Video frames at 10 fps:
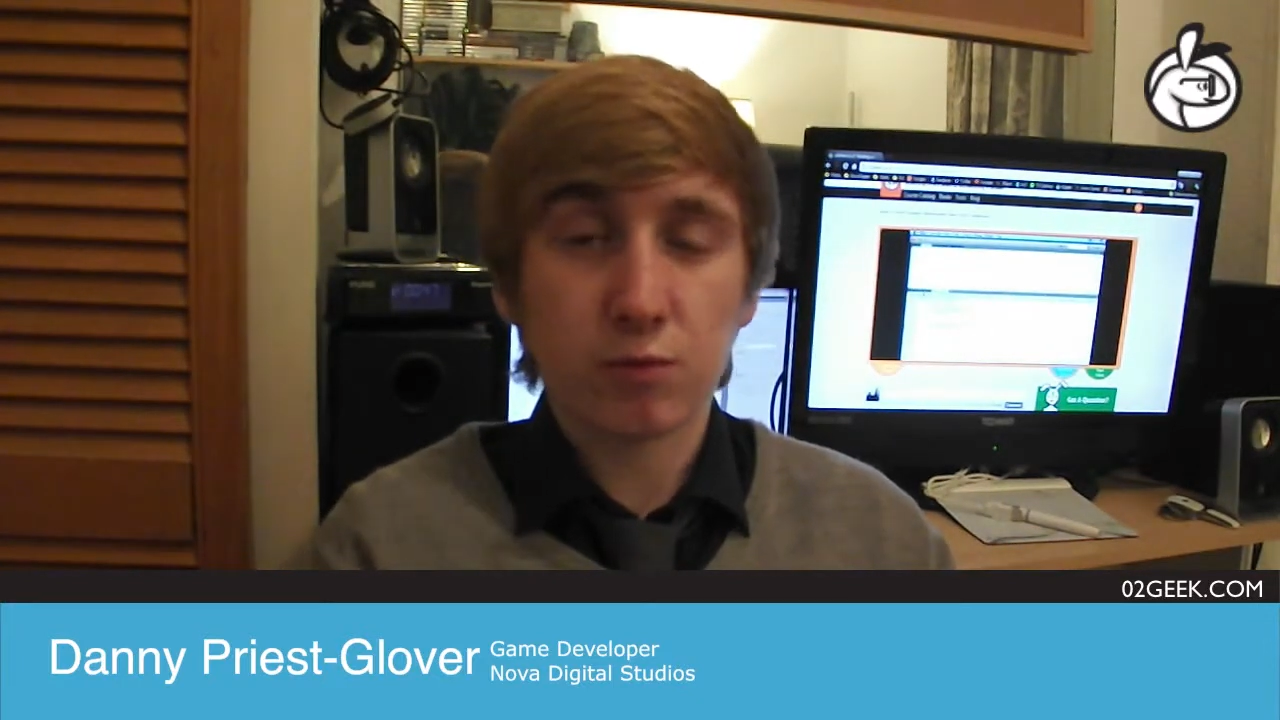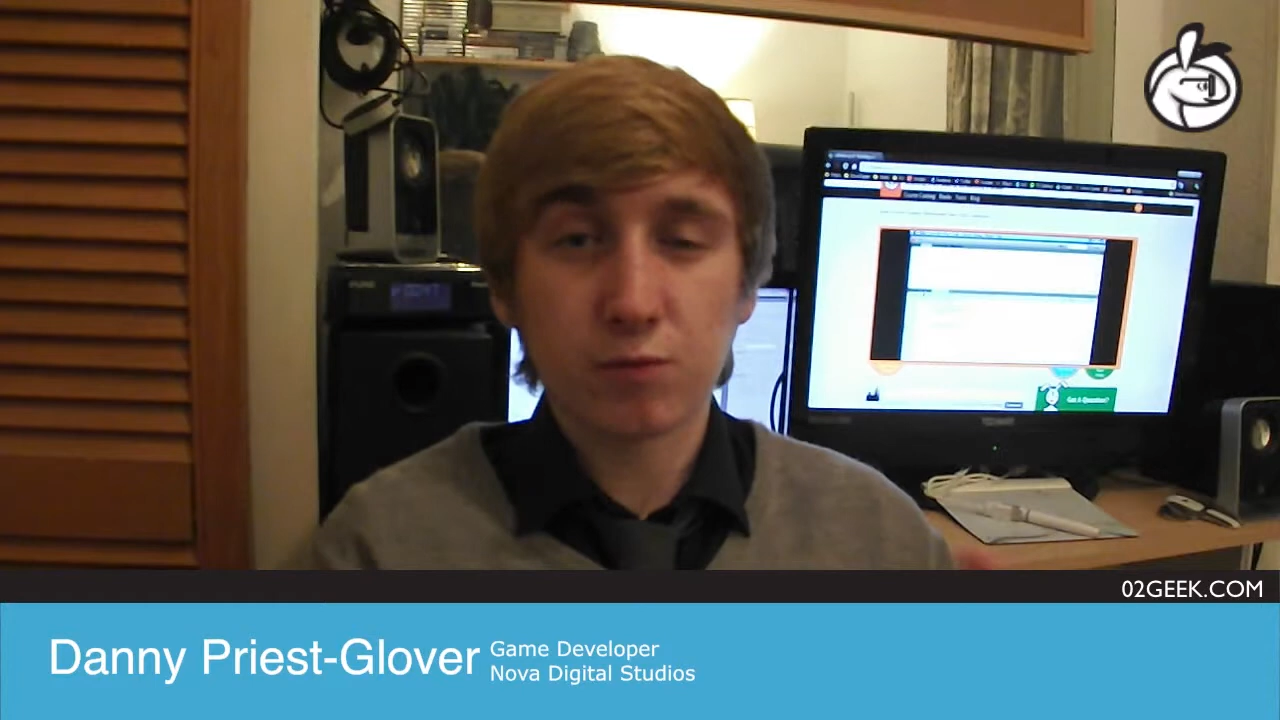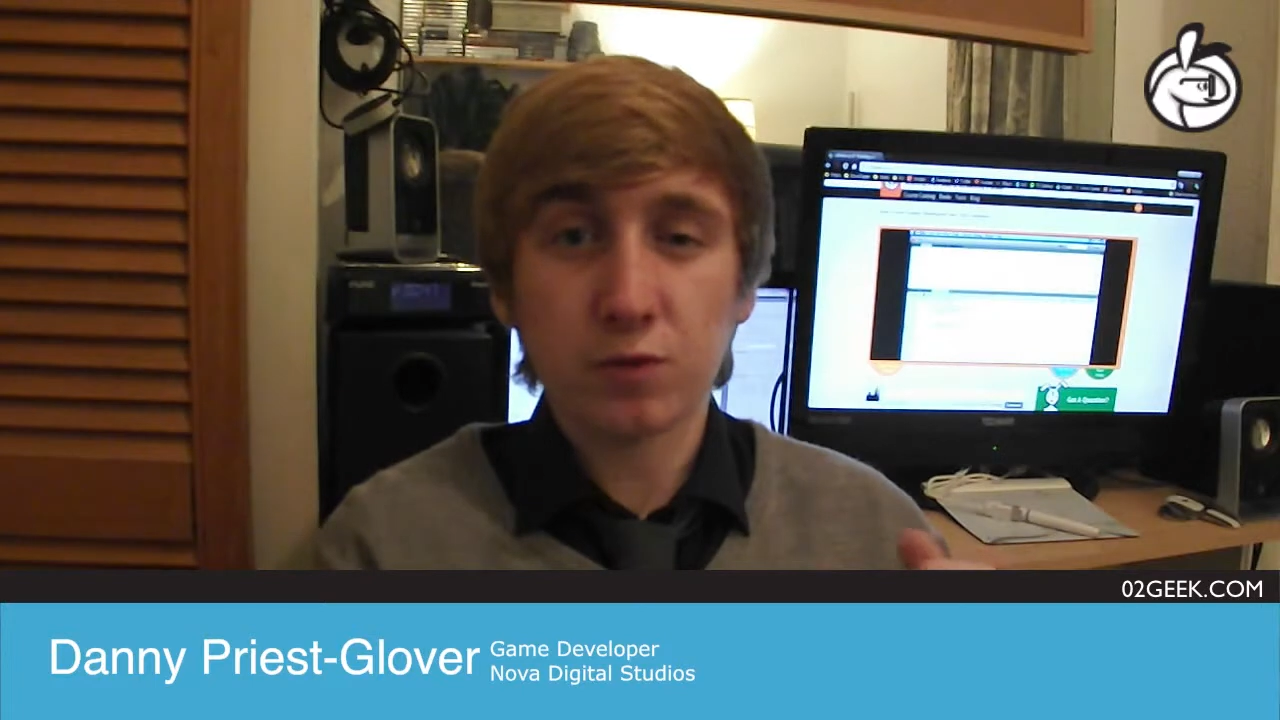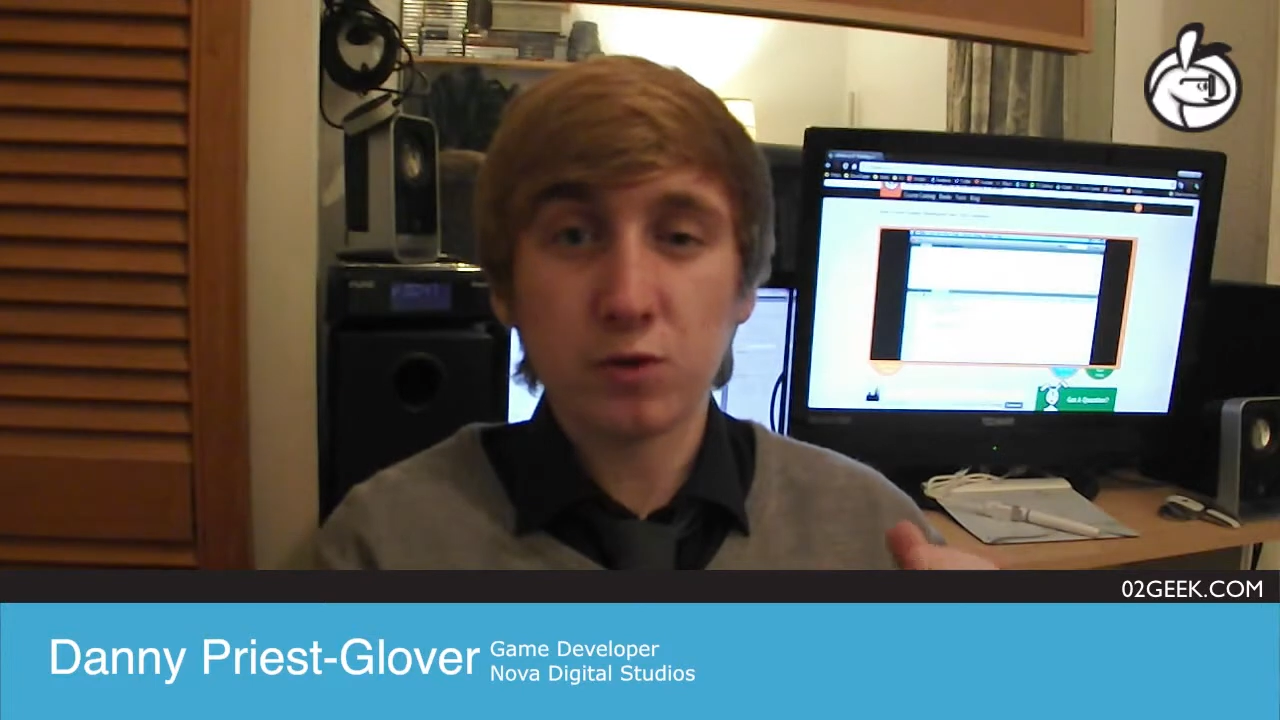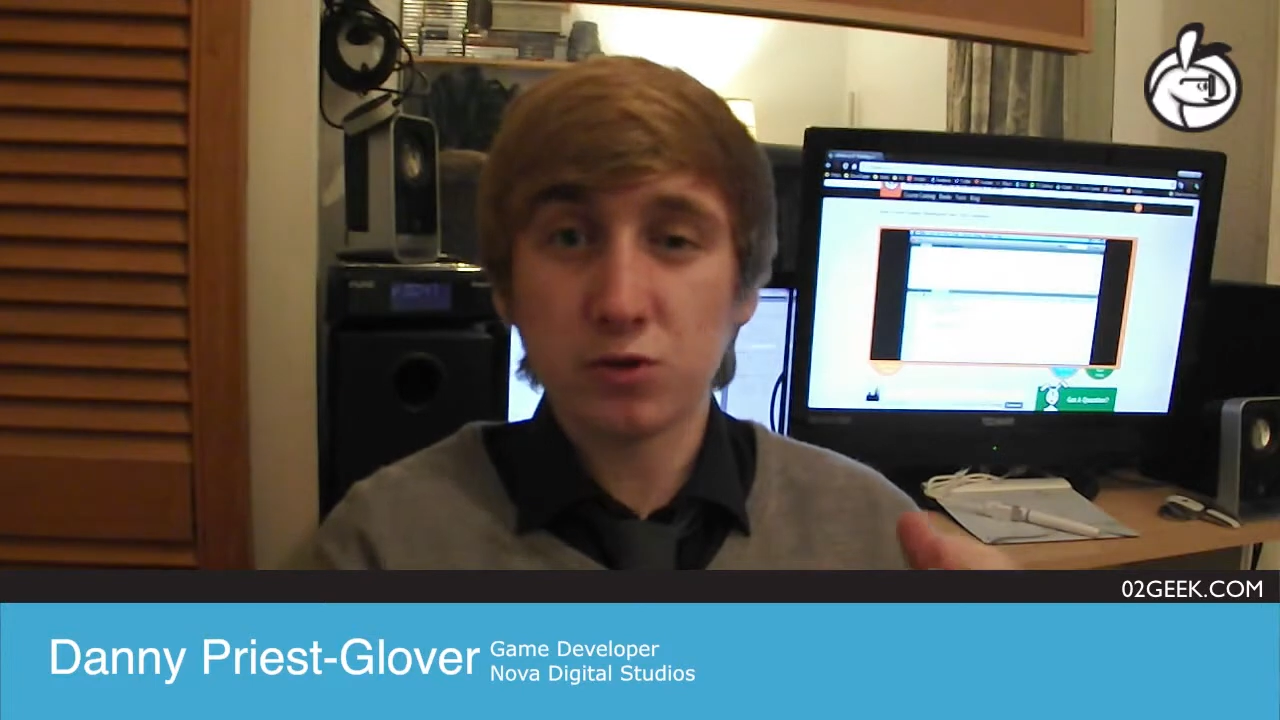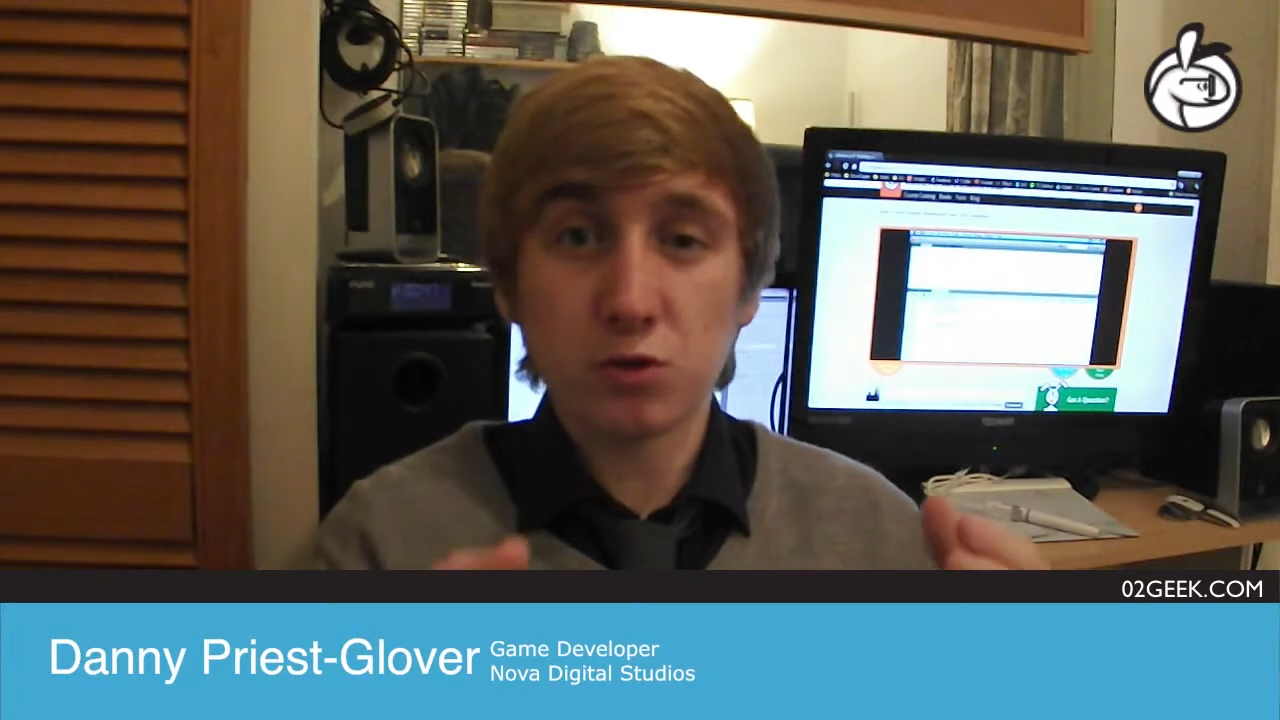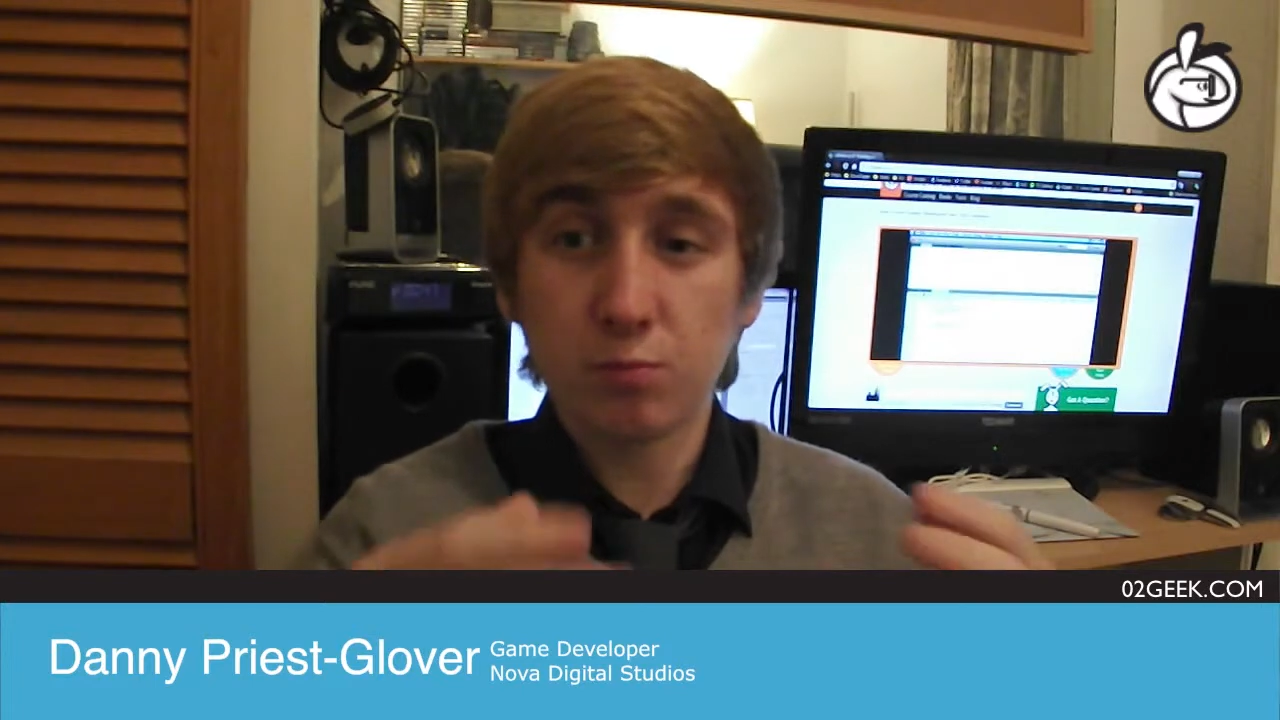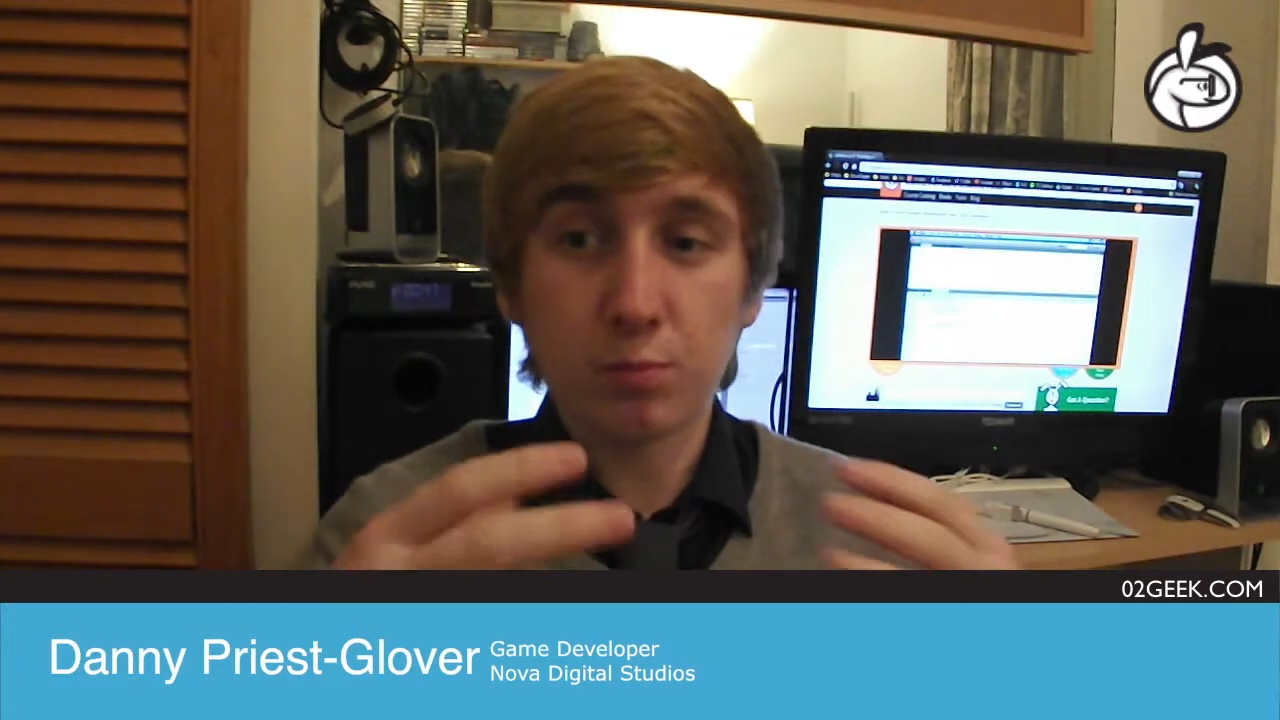or for you to